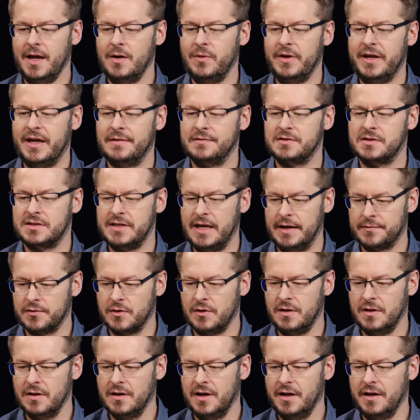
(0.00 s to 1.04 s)
And we have
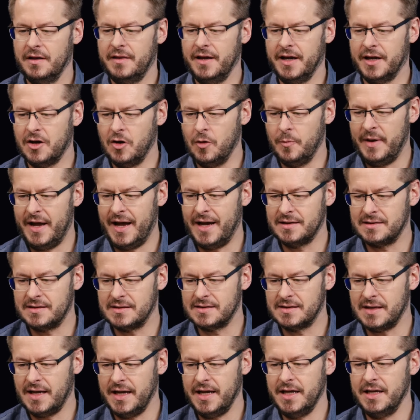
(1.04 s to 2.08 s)
several that go back to
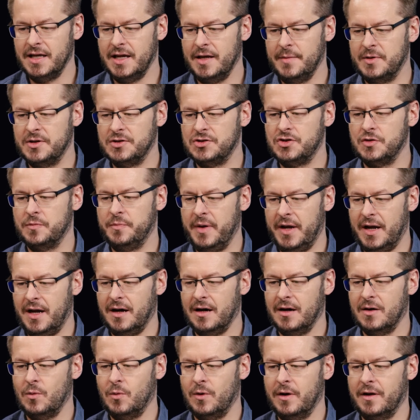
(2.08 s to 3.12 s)
Sa'id ibn
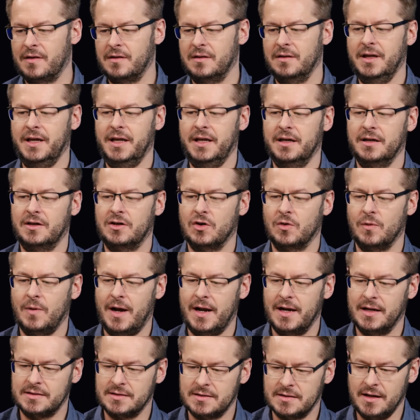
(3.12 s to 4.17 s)
Jubair, one of the leading
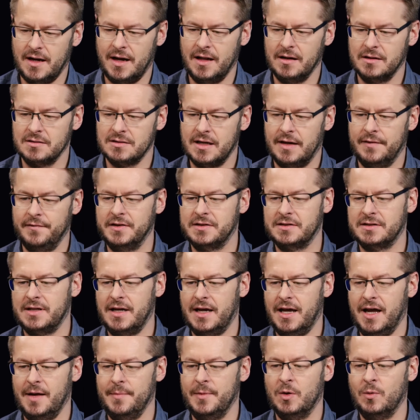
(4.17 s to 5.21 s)
Quranic scholars of his
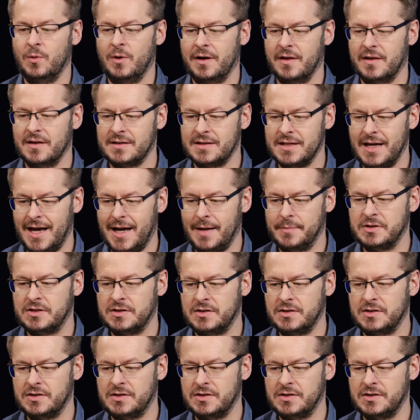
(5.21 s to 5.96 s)
time and one of the top